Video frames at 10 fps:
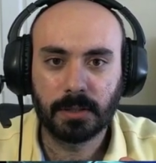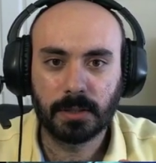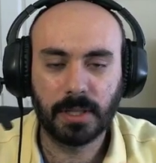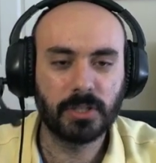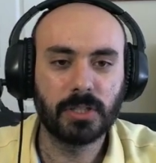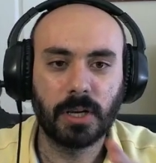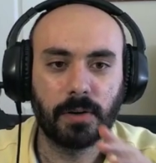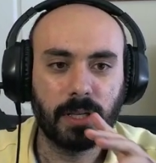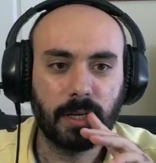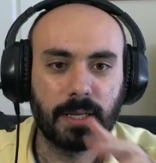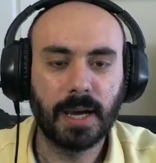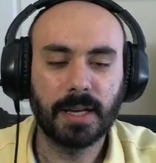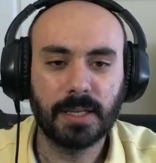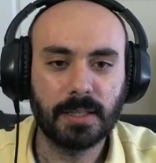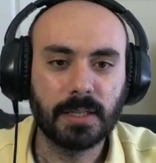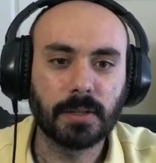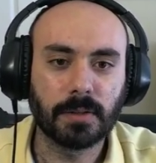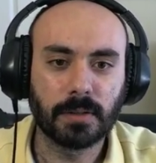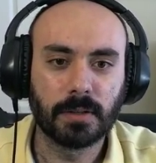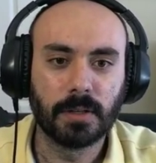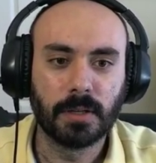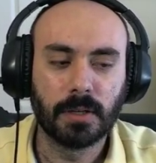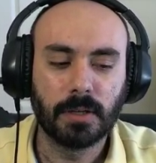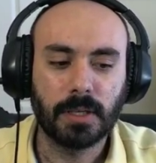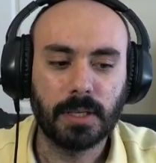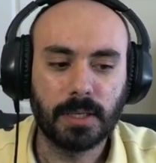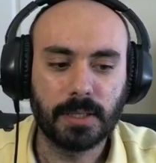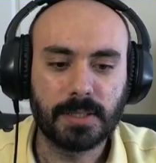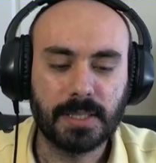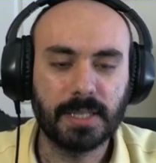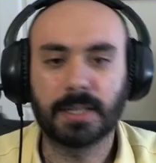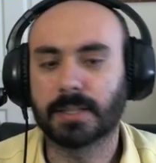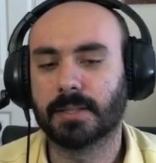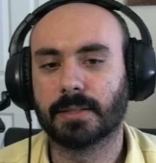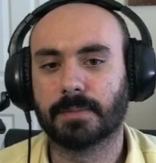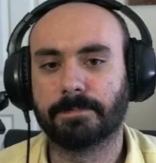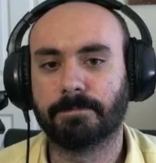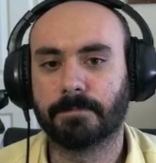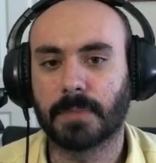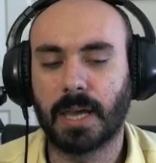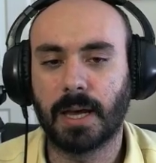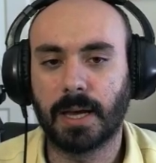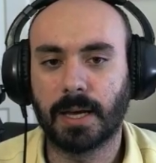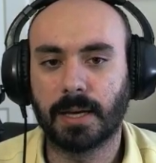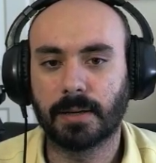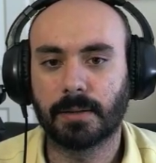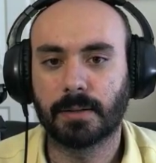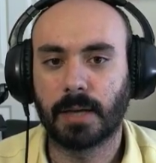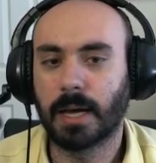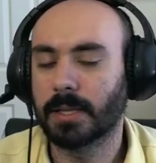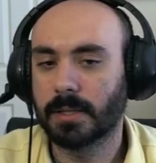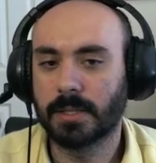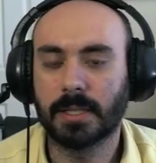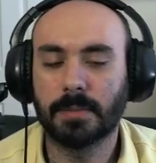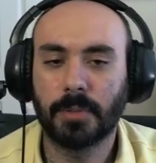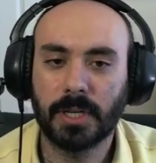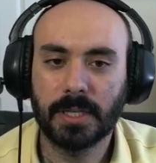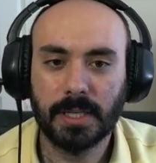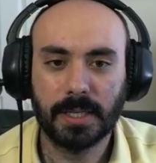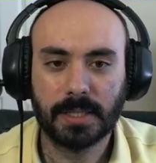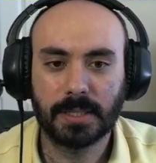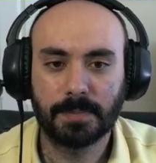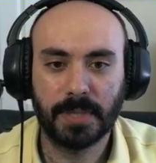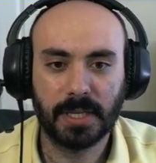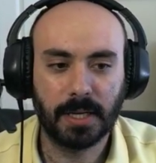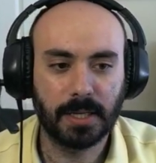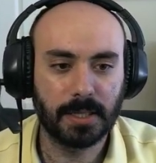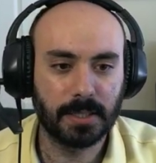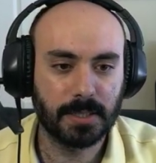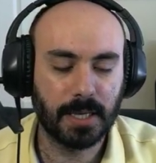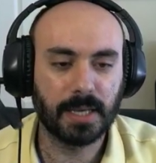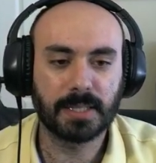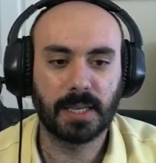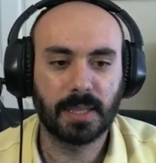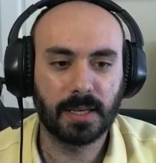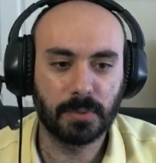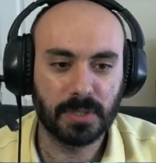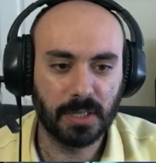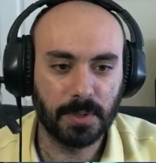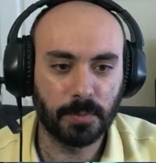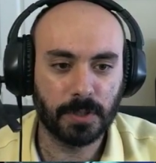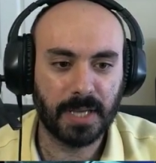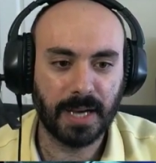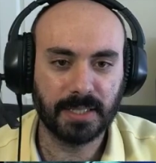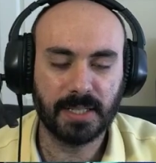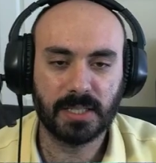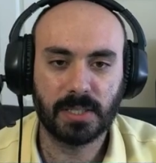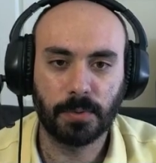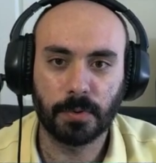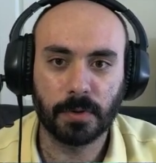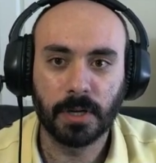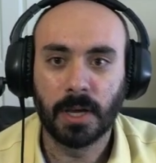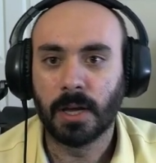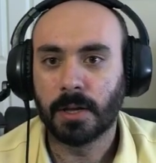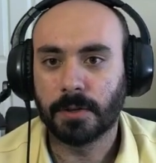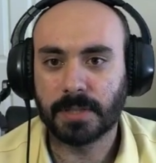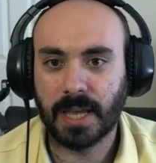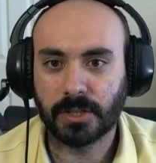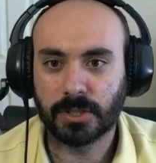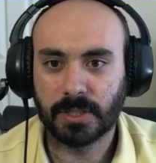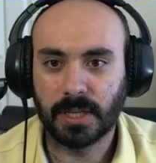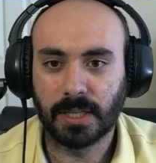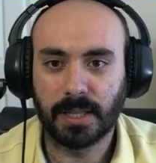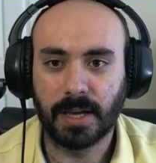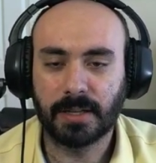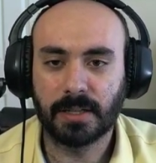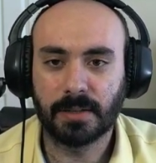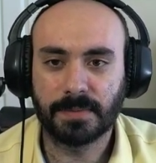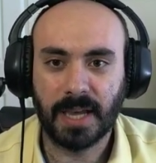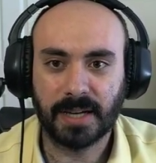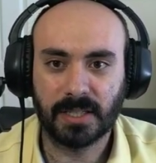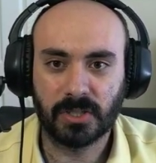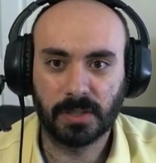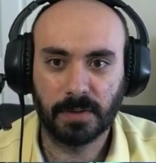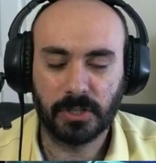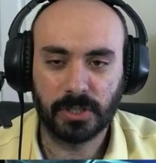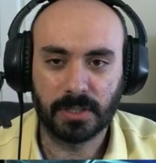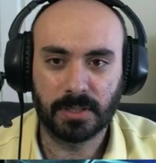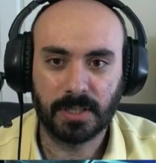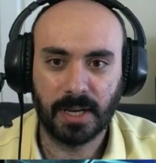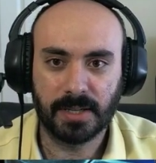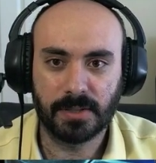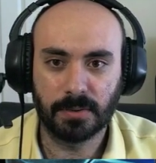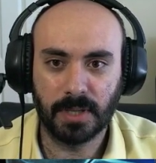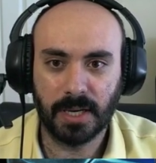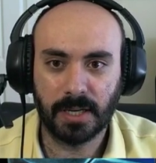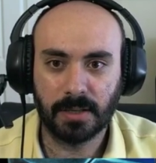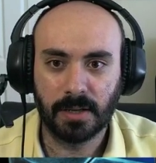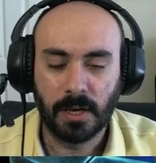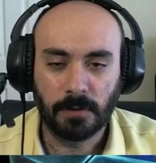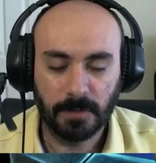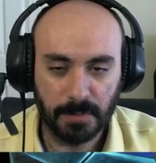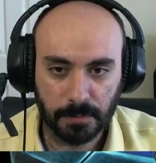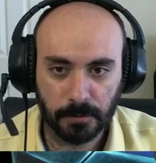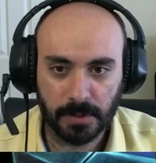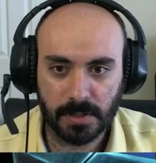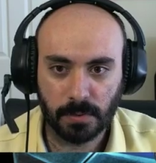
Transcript: legendary not in here is Edict. I didn't put in Edict because I guess I thought it was going to be more tactics, or there's actually a lot of tactic generation. Kaizu Lane, Remembrance